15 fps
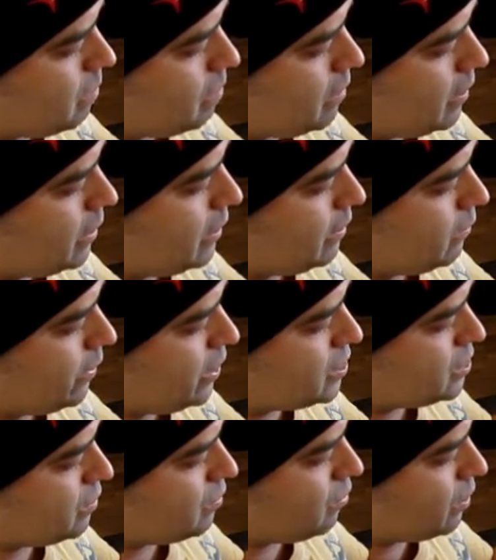and the
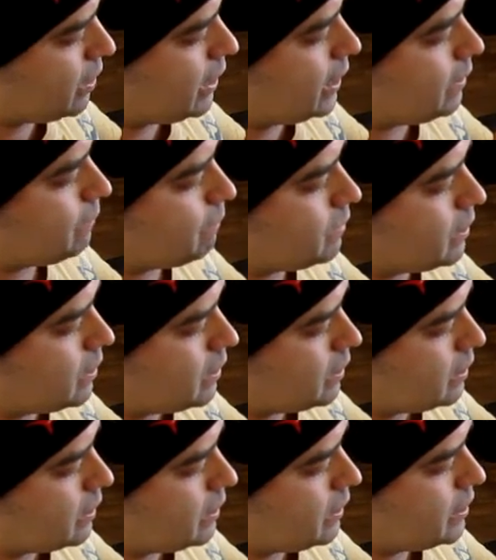reason for that
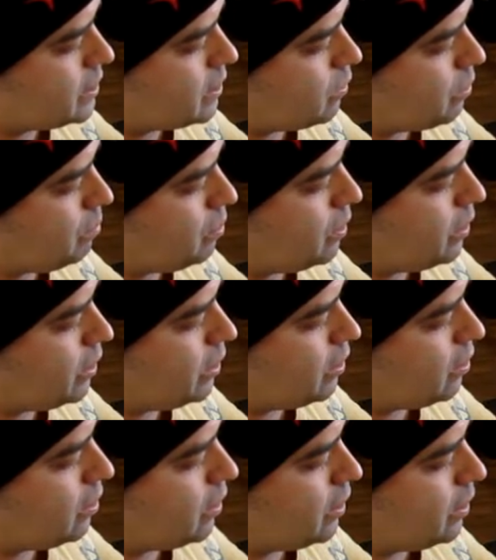is that we're putting it
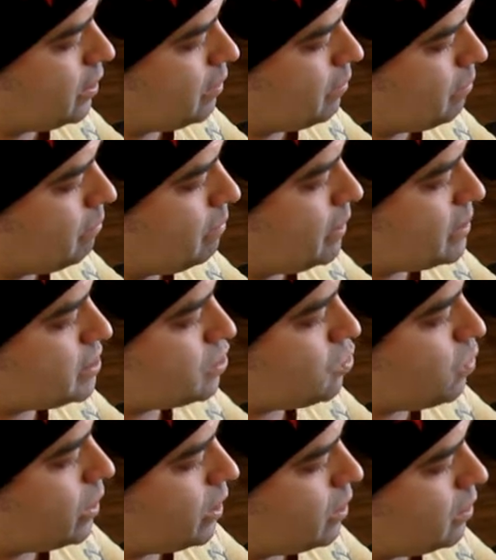on
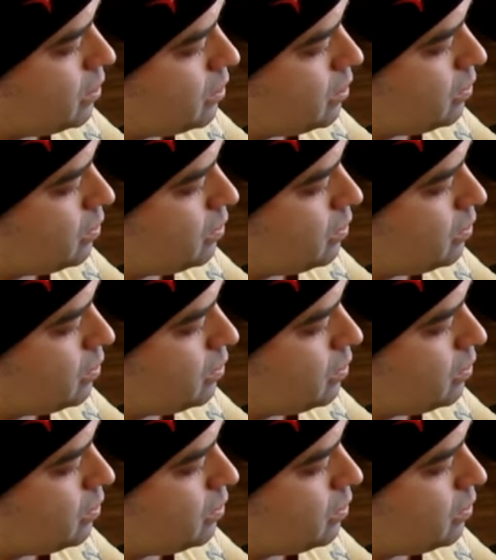bisqueware,